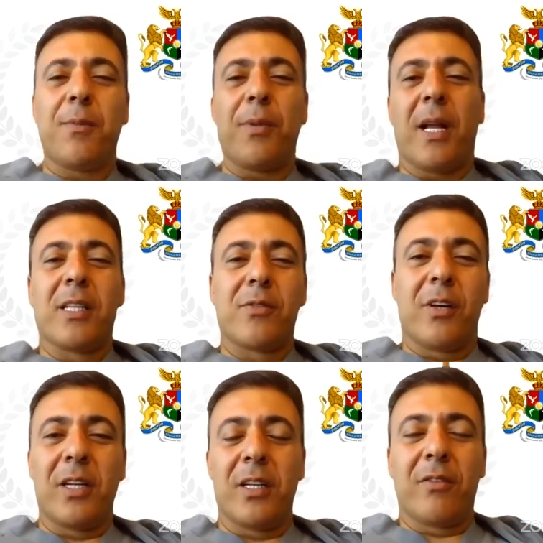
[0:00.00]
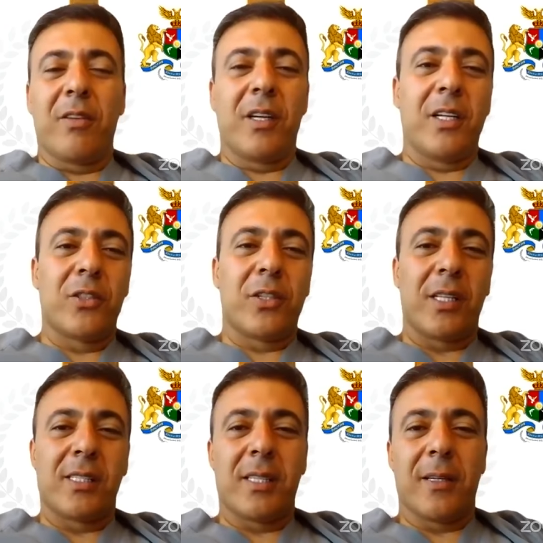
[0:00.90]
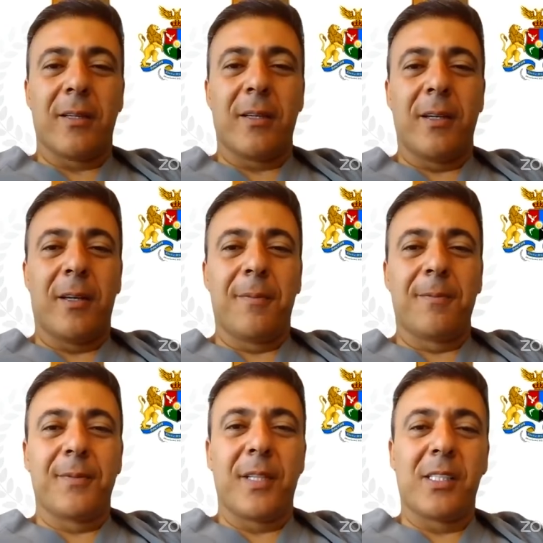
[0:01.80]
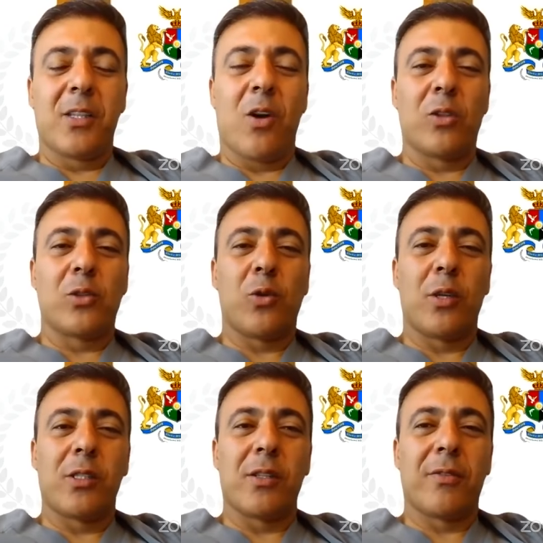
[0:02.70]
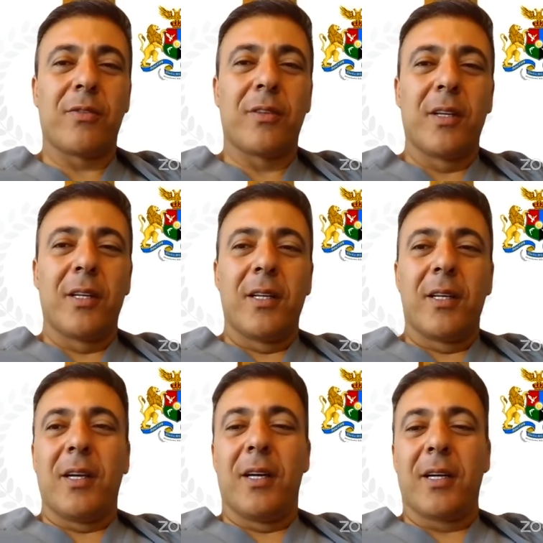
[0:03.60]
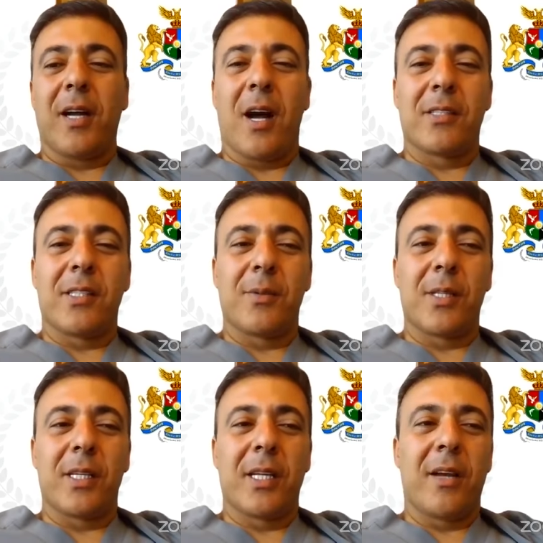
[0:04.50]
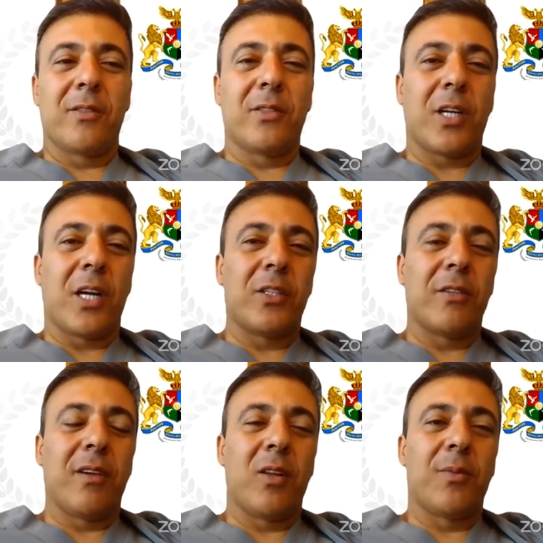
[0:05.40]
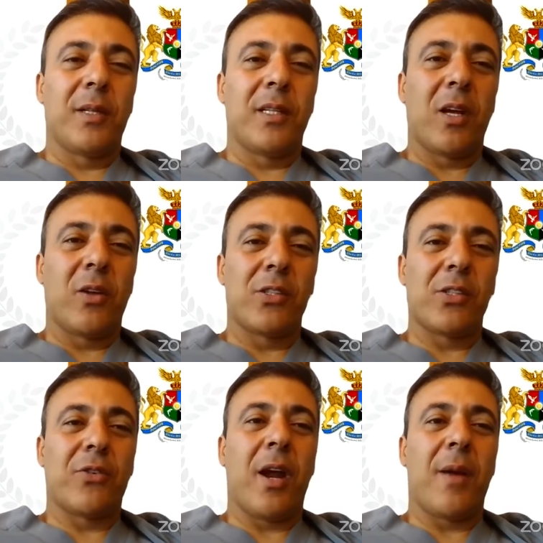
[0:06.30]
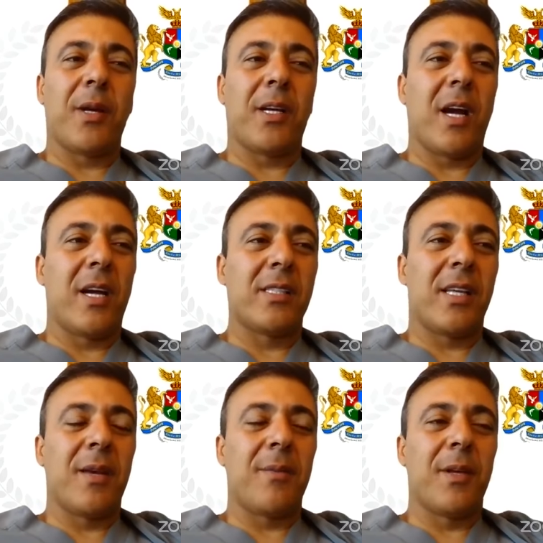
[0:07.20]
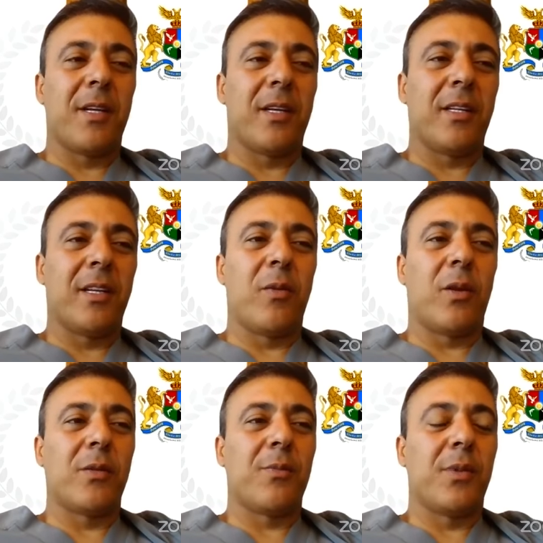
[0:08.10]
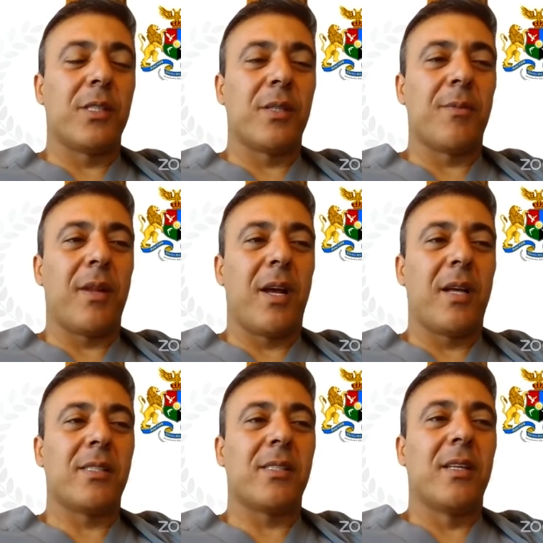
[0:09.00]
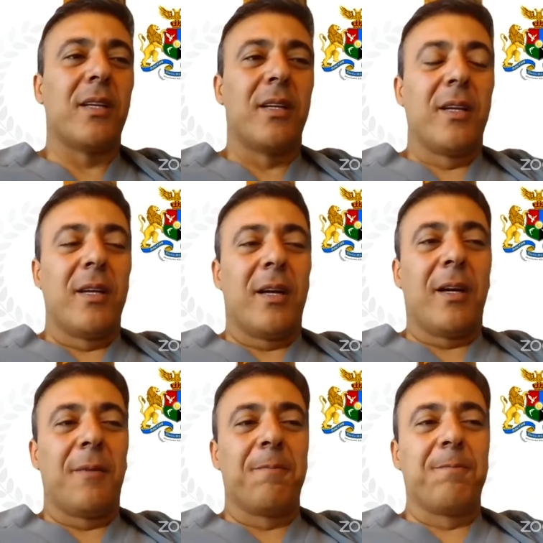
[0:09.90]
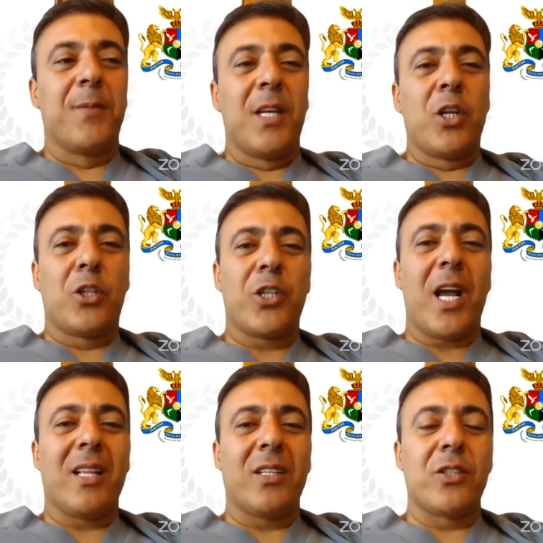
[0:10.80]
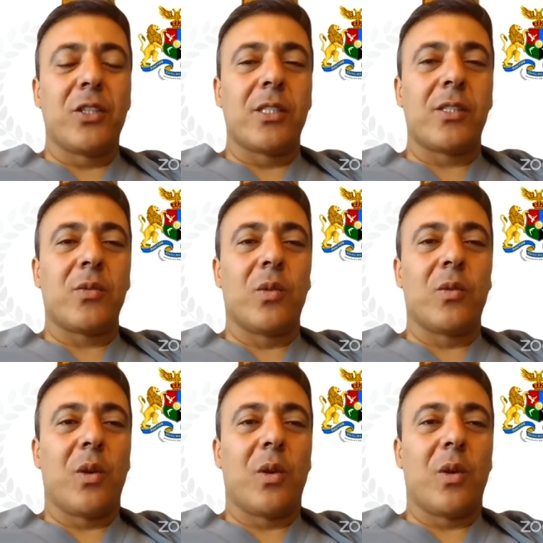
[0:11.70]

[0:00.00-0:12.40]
implant is very, very interesting. Um, there's all sorts of uh, concepts that they have tried to develop it. Now the ceramic guys came in and did the one-piece implants. Um, there are challenges with